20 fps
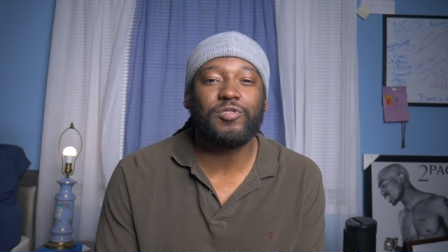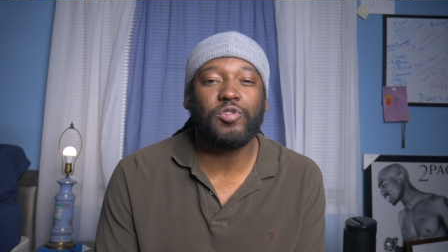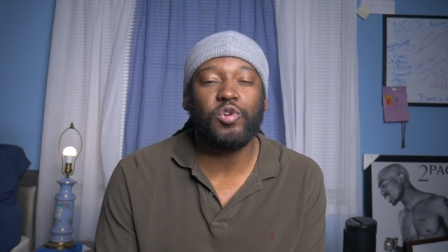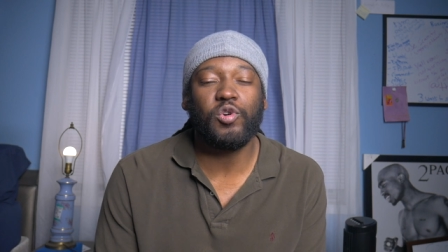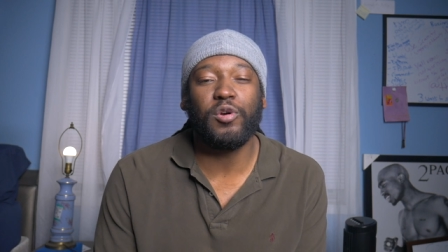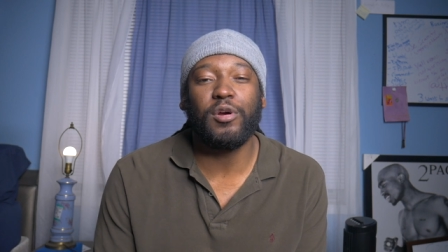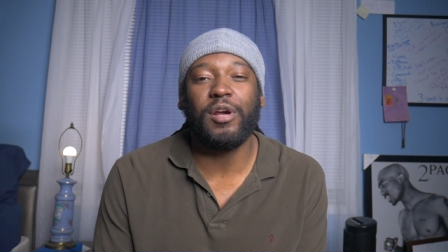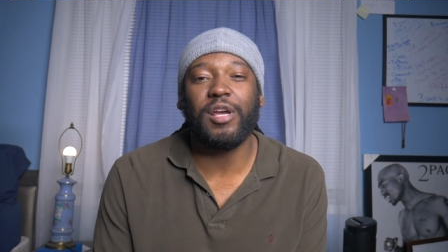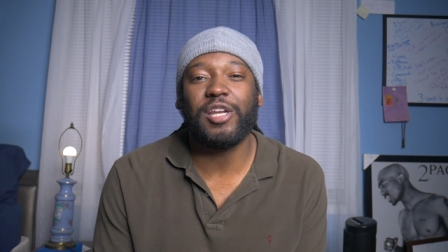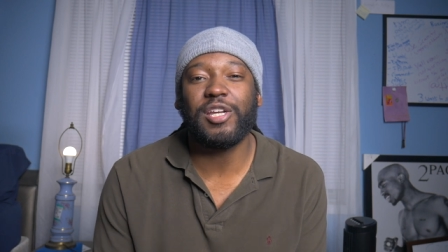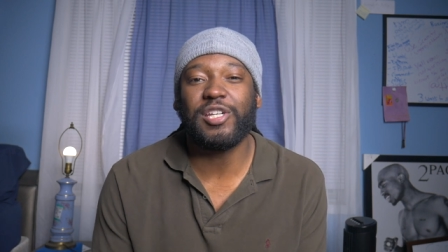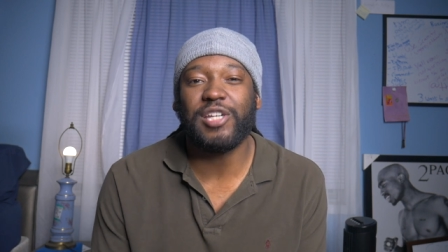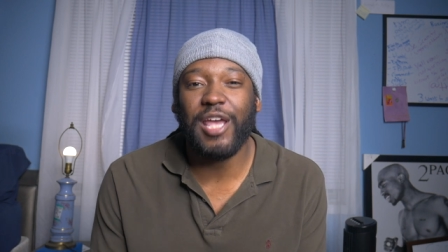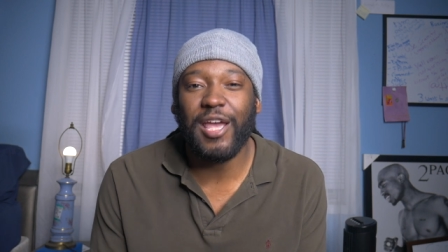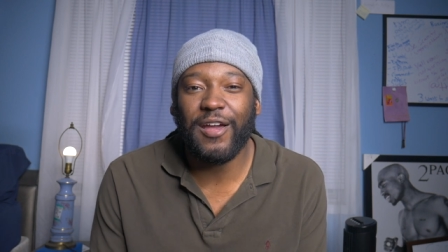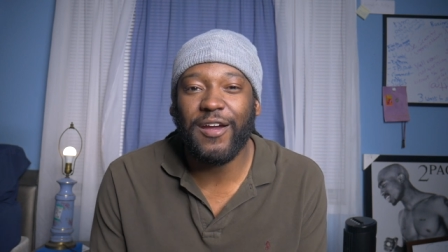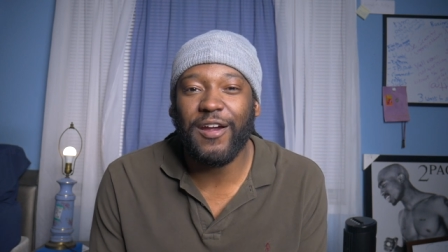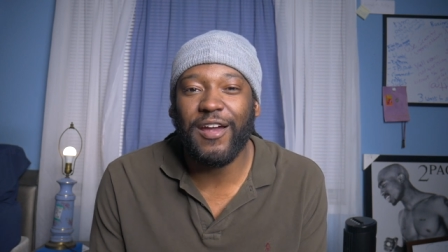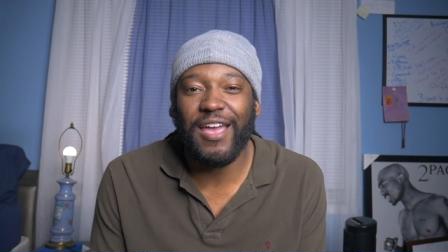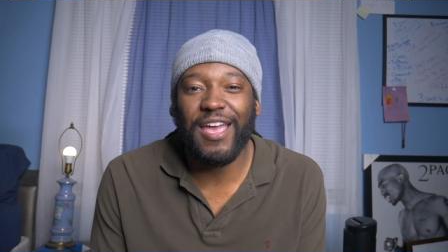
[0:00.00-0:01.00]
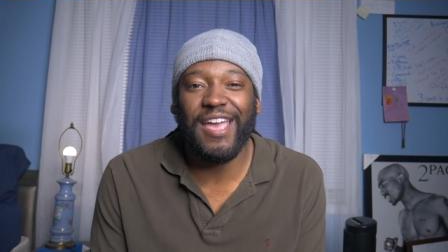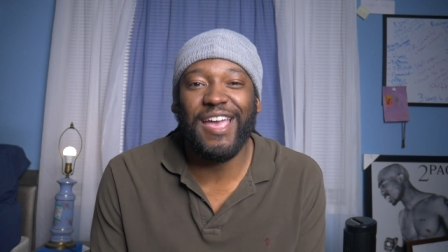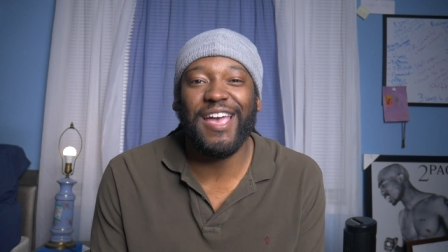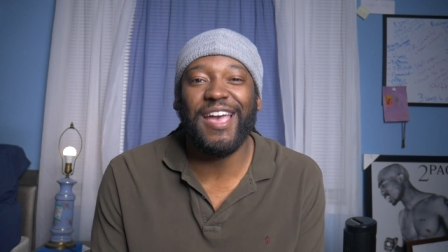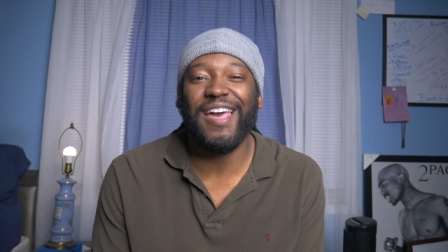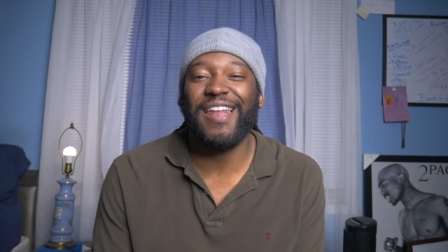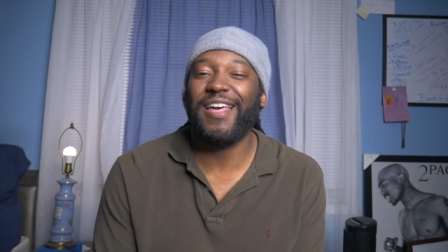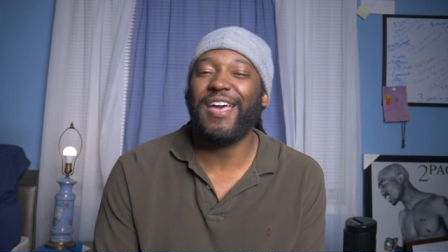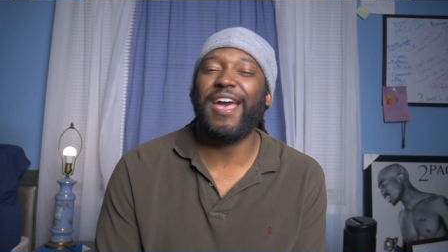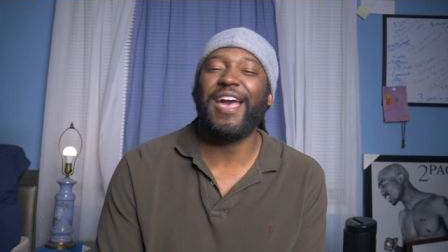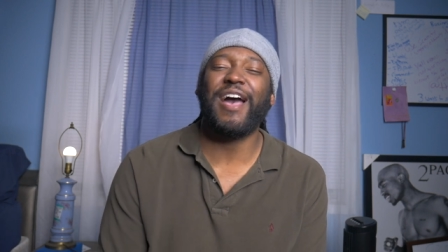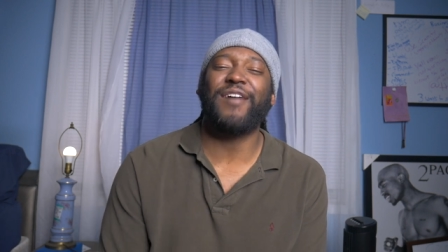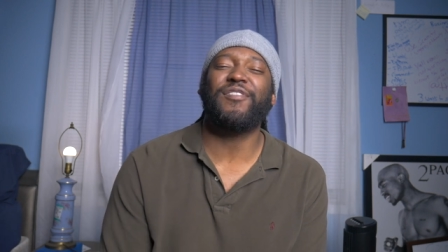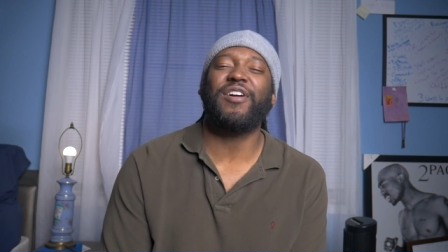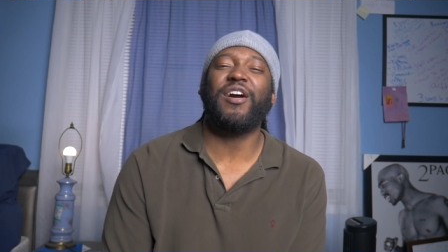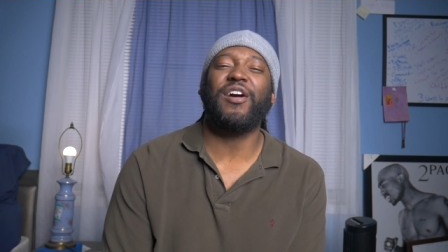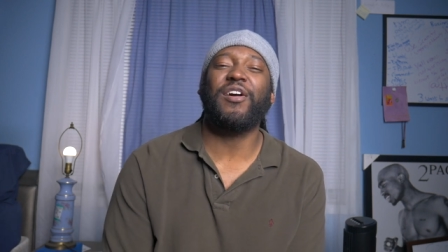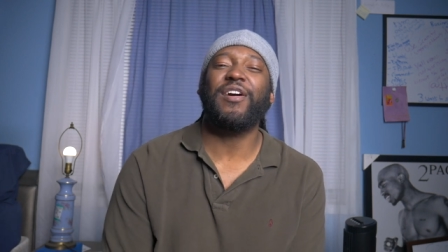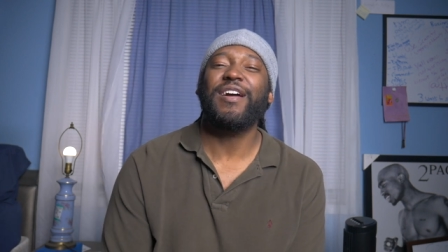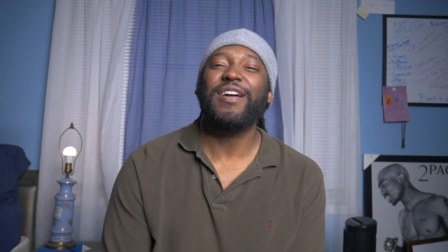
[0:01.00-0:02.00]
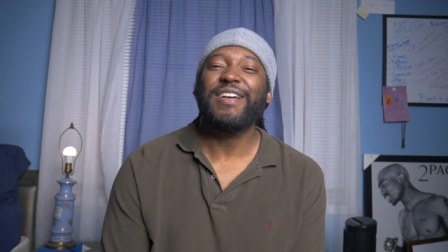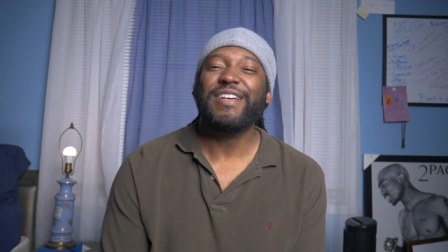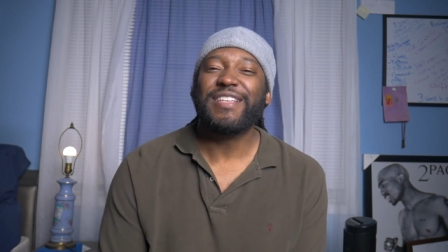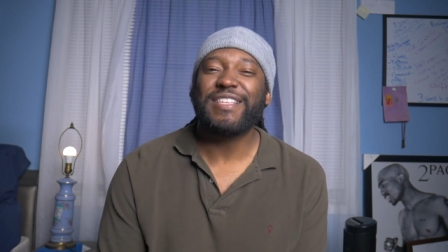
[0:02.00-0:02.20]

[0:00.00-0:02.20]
to her and shake her hand and have her